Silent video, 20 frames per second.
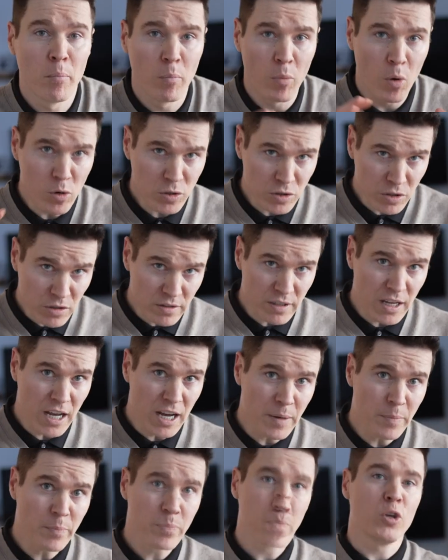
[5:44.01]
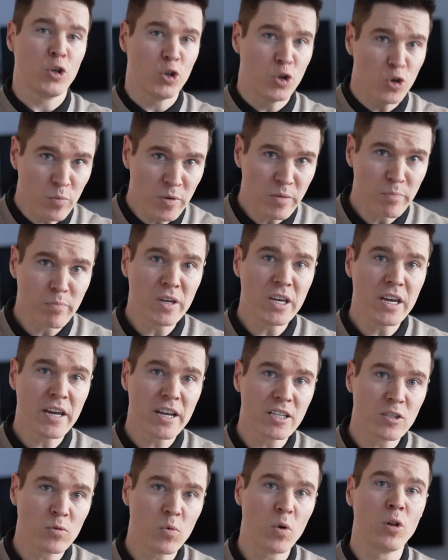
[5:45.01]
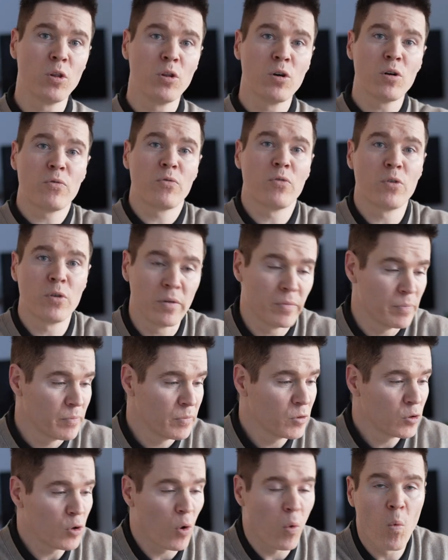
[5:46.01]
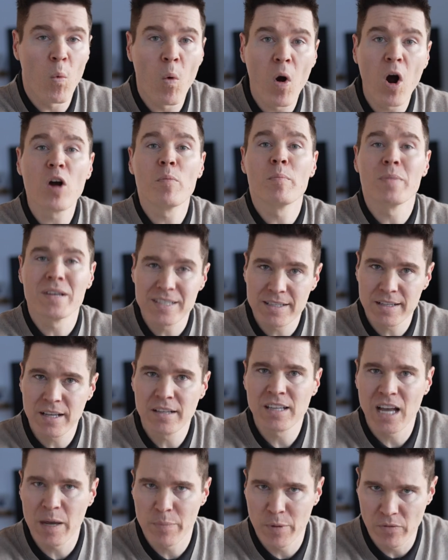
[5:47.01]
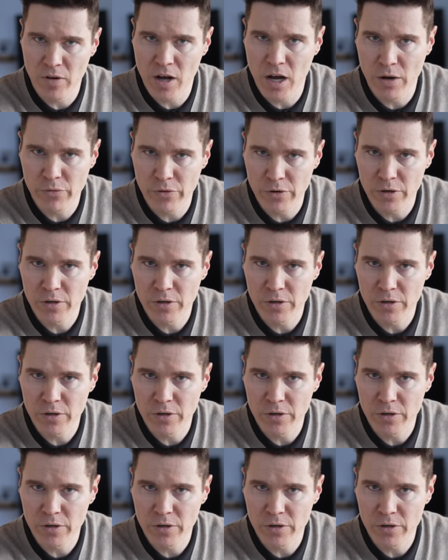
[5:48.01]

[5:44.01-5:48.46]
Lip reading: most of the time, human beings will look for the warmest type of offer.